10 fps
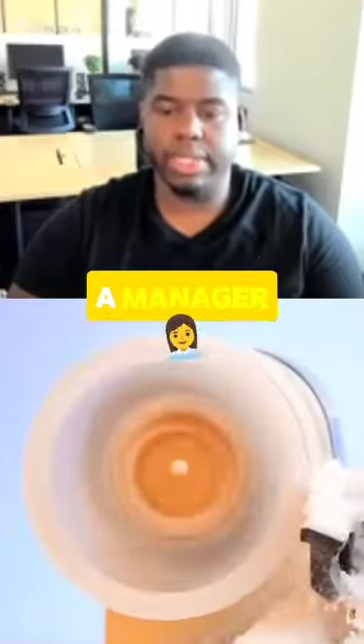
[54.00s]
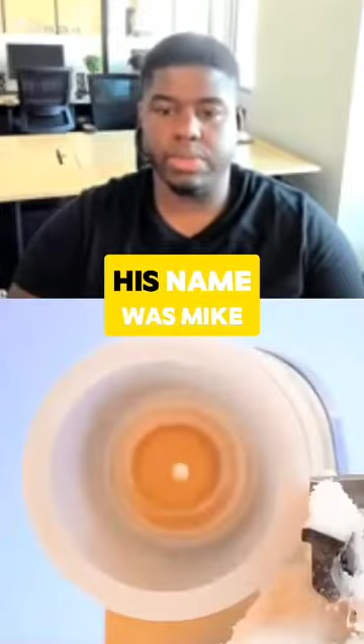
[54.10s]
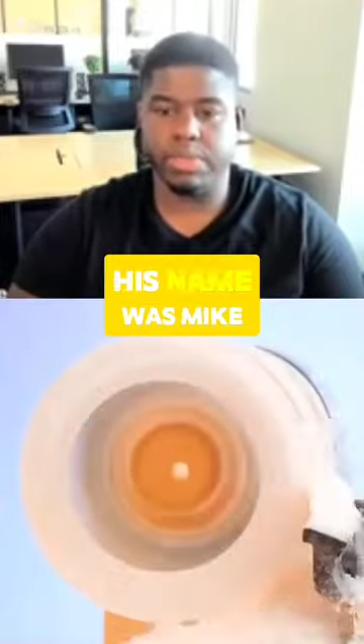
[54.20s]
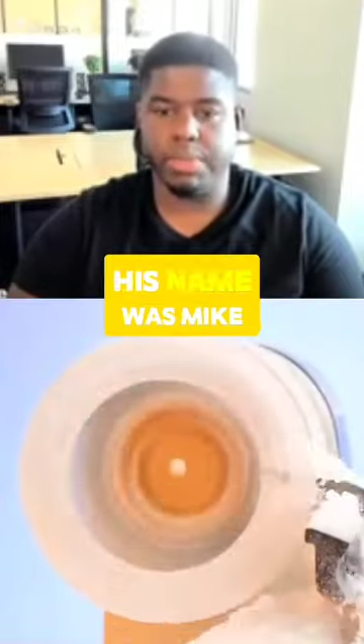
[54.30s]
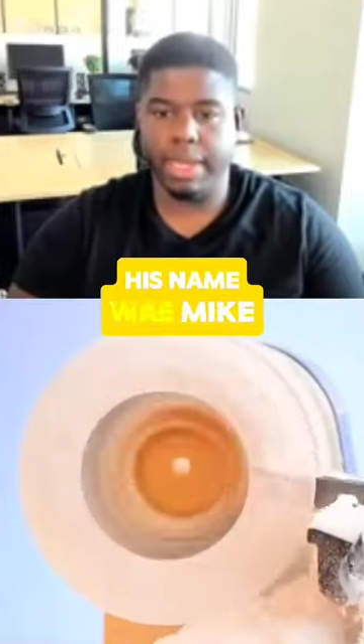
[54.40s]
His name
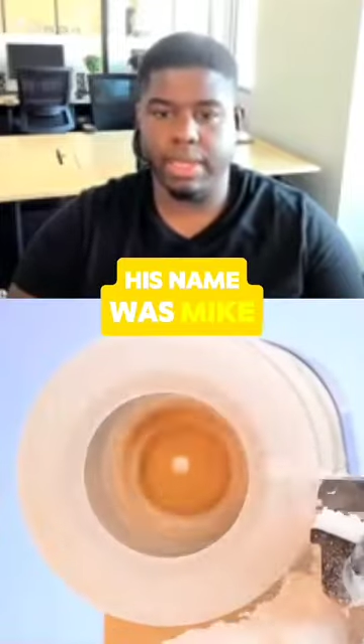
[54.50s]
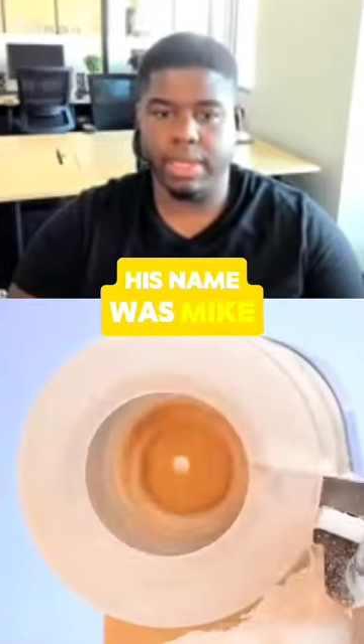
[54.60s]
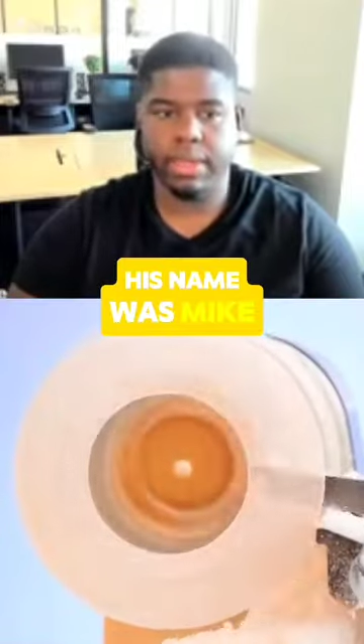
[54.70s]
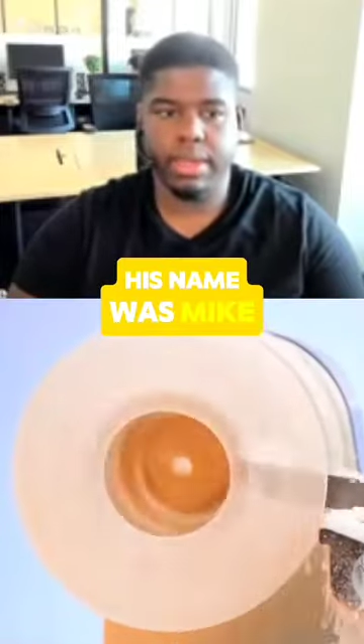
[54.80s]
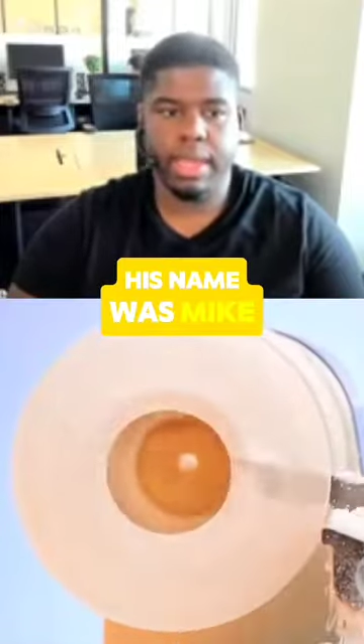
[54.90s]
was Mike,
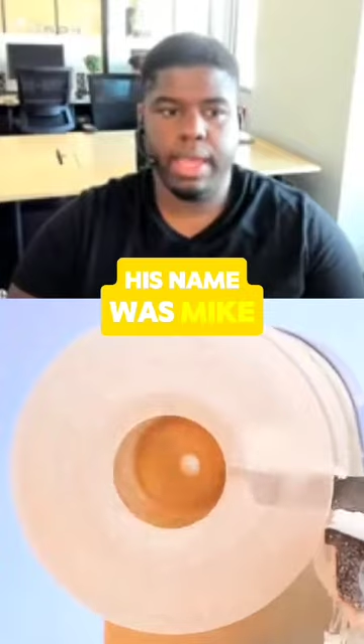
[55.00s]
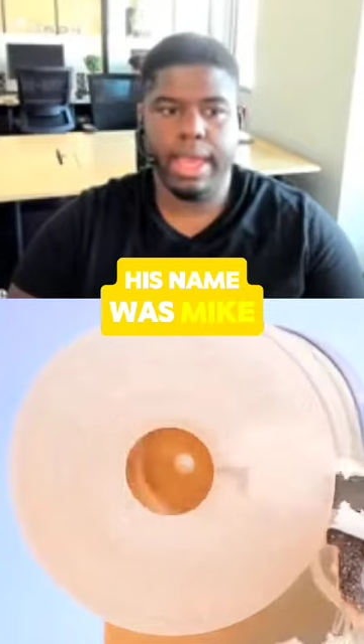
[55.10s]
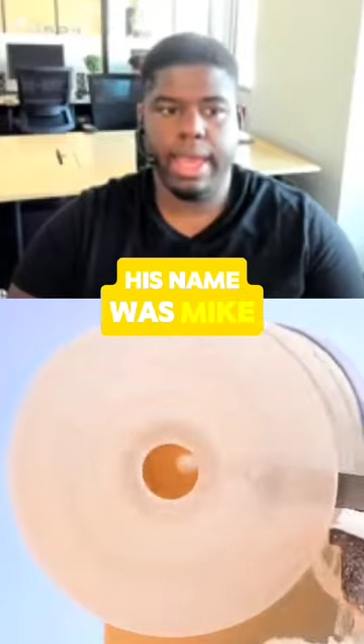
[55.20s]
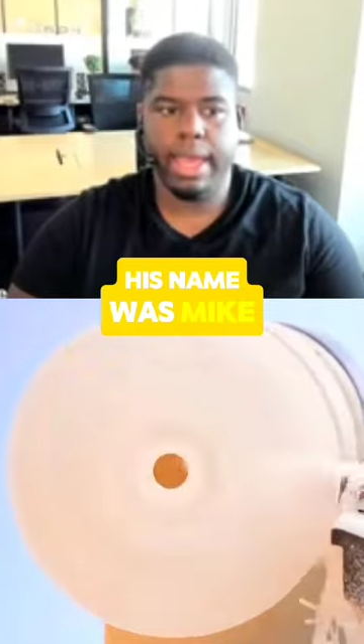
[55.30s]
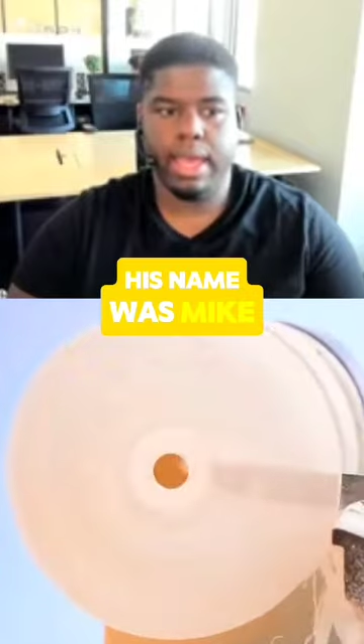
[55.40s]

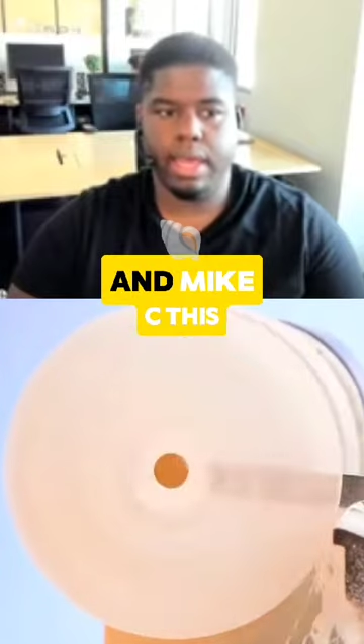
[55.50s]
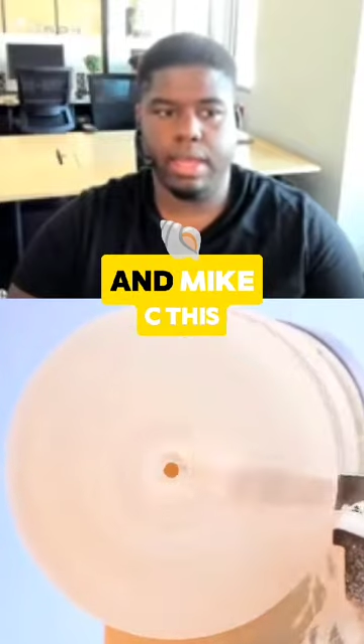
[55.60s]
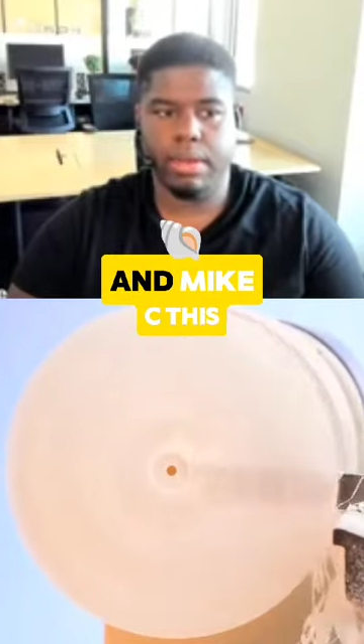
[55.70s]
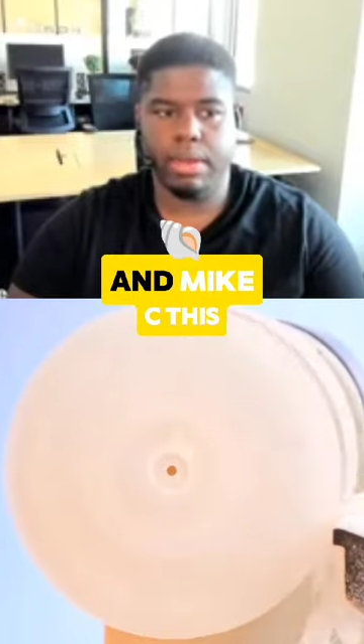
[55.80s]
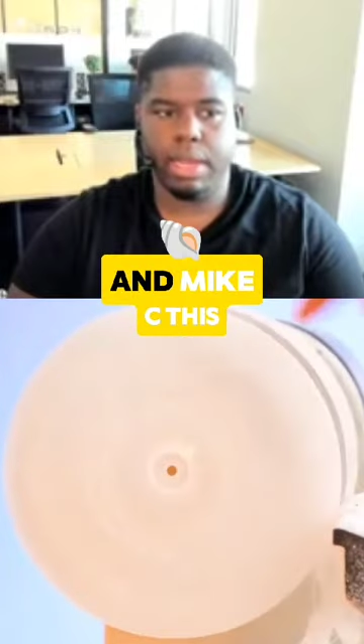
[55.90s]

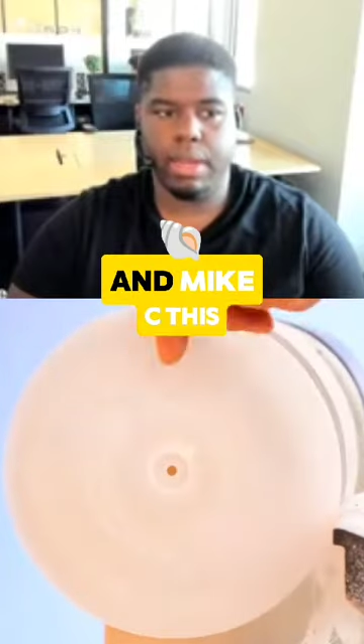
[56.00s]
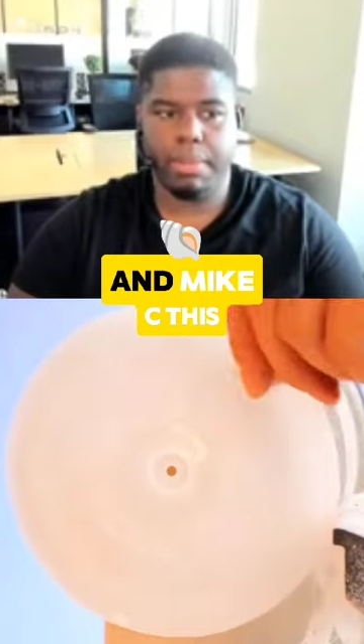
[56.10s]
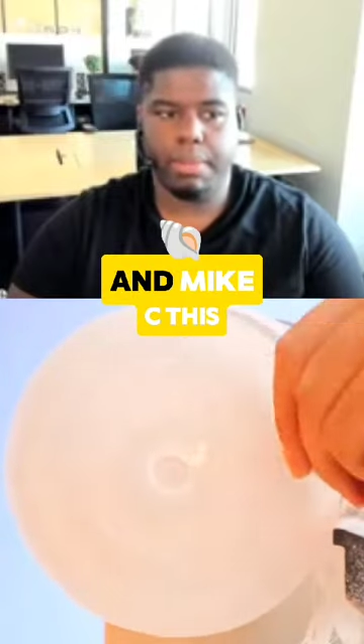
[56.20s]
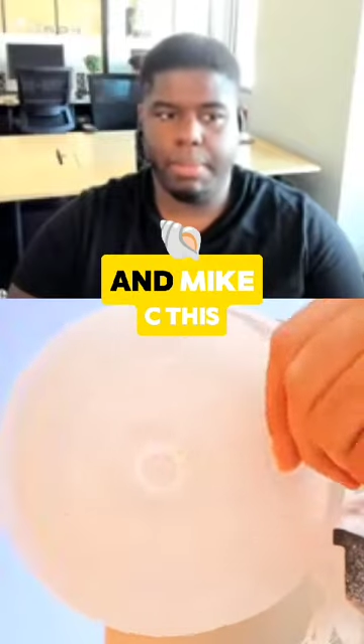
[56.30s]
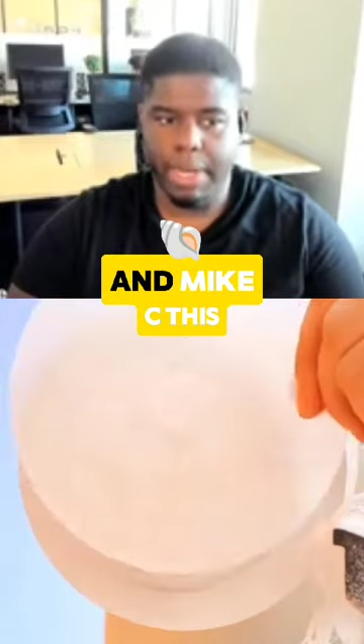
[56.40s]
and
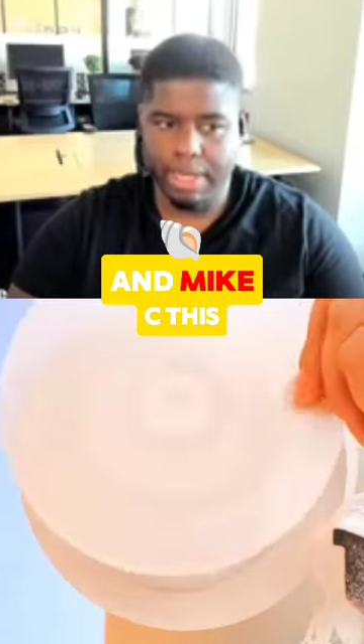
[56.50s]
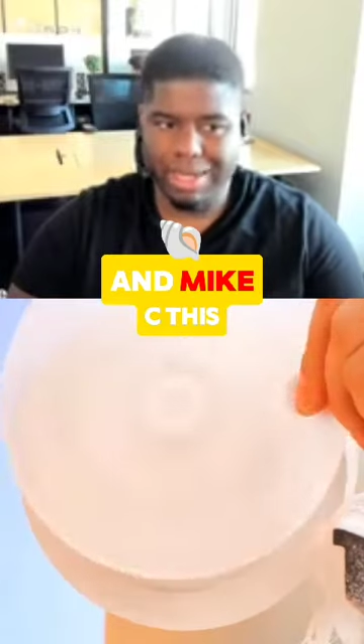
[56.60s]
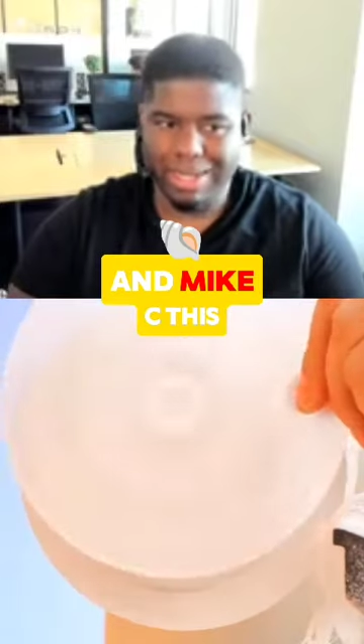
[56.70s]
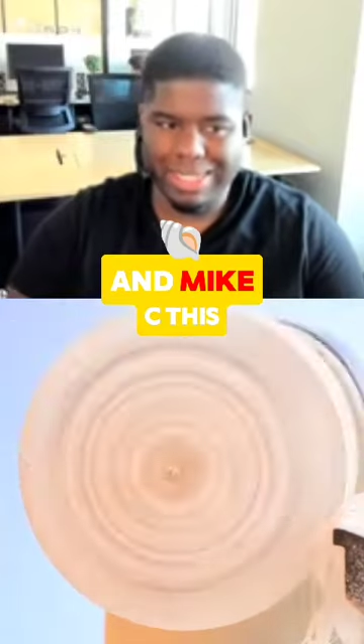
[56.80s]
Mike